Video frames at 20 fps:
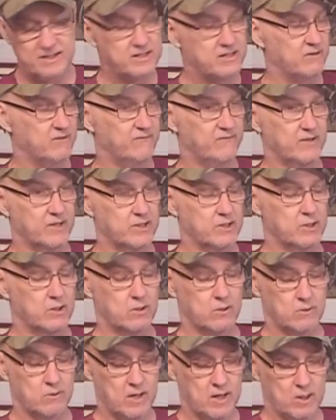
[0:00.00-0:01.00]
did a
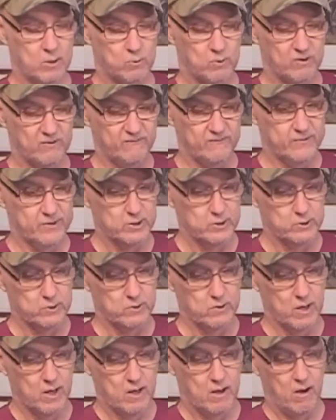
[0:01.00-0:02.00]
video
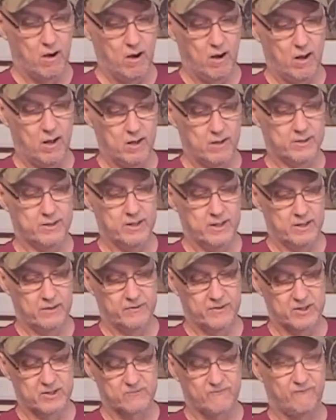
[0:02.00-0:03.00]
review on
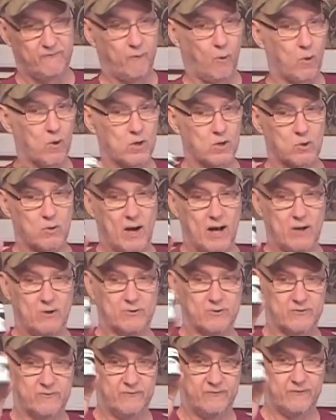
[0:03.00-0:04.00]
this
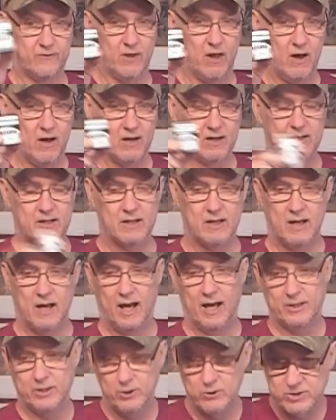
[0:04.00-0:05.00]
foreground flock.
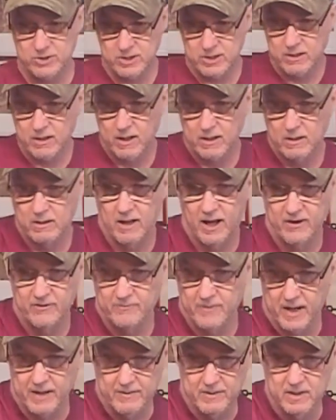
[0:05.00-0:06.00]
I used it on a lot of
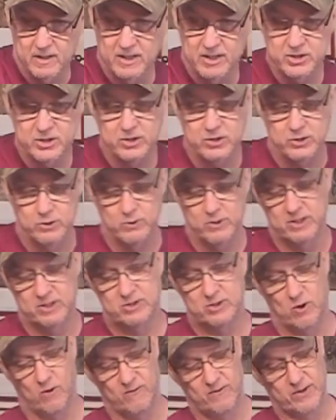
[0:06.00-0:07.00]
my militia
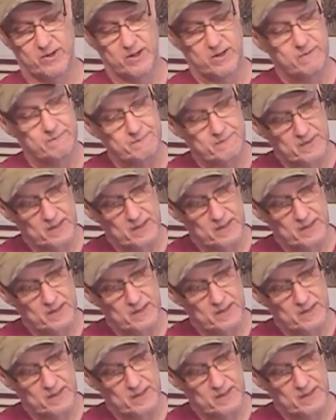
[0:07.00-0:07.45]
units over there,